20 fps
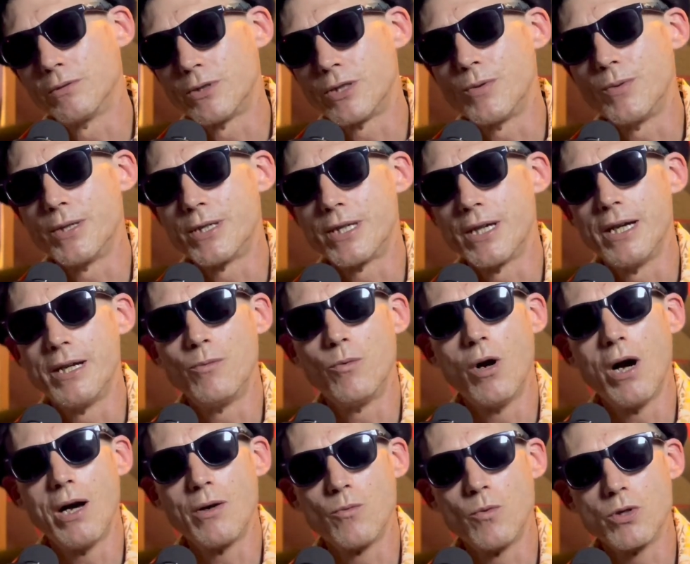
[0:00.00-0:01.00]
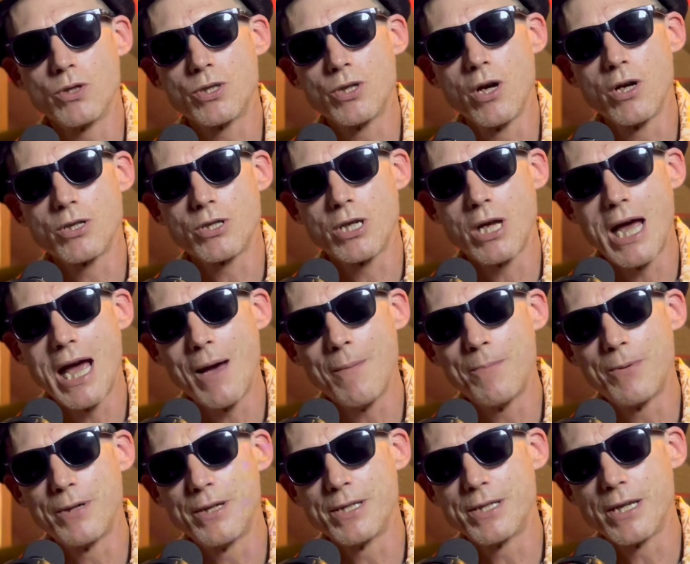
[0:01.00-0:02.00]
should we say, what starts to
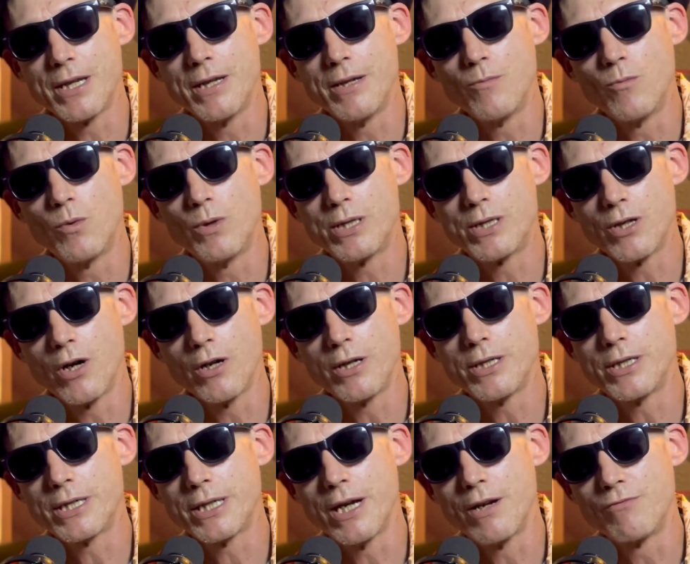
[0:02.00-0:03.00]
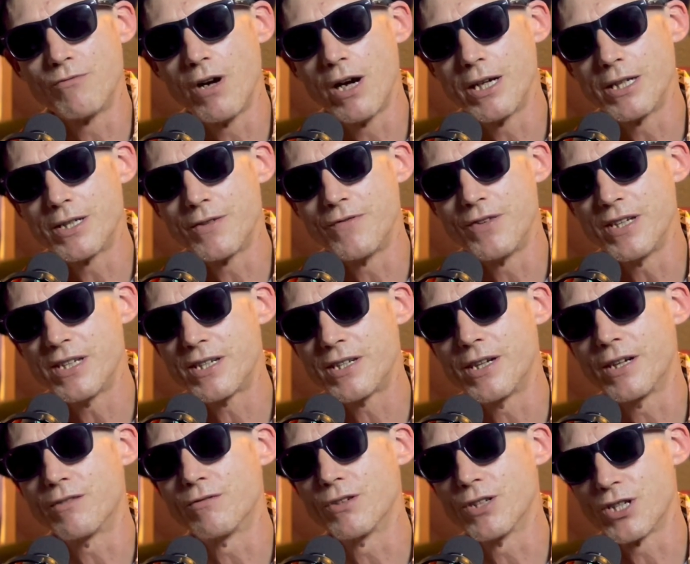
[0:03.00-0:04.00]
happen is we started to get
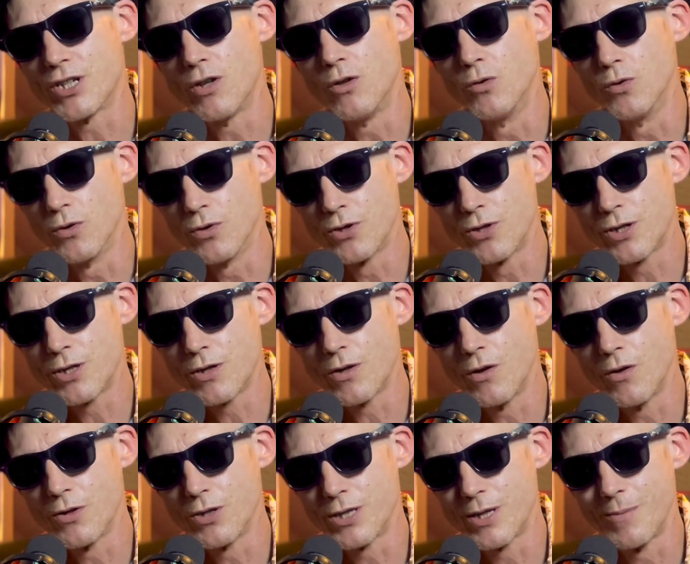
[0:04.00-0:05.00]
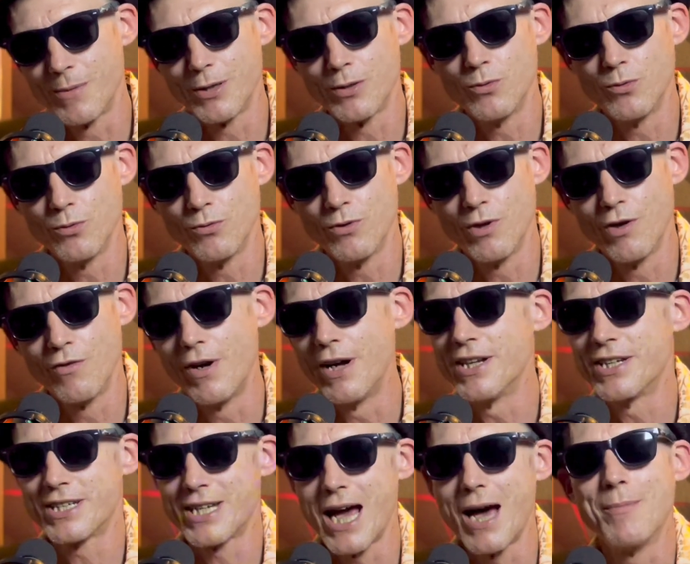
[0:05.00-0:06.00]
relativistic results on something called
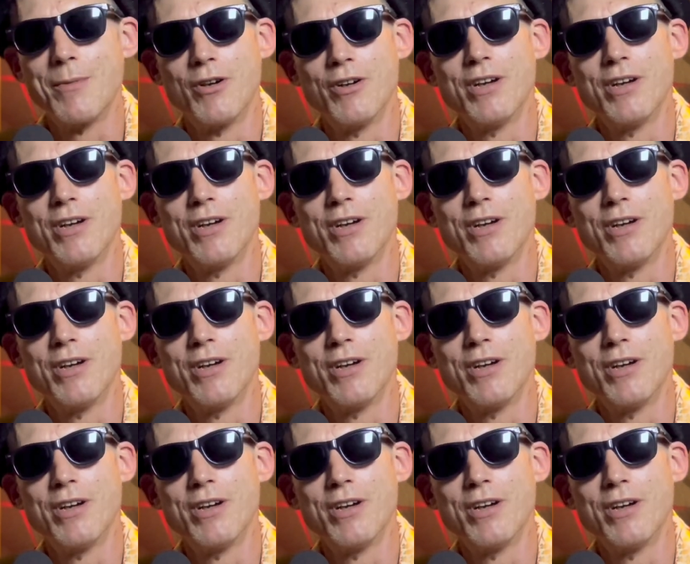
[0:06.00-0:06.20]
Lorentz gamma.